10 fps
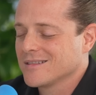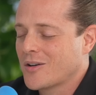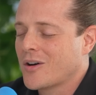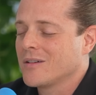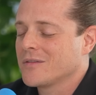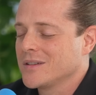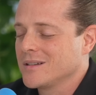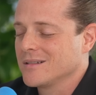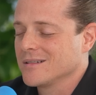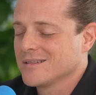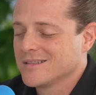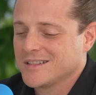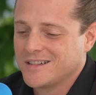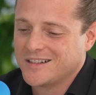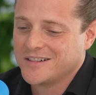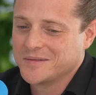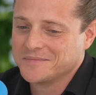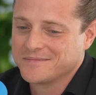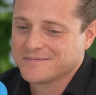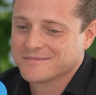often,
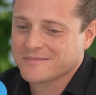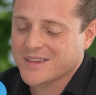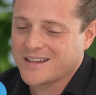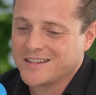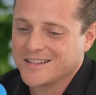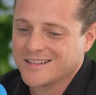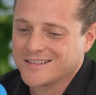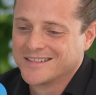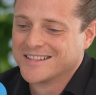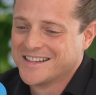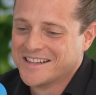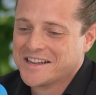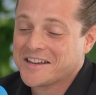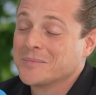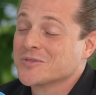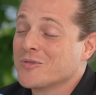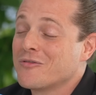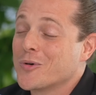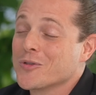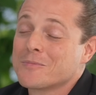um, I think, comes
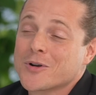before the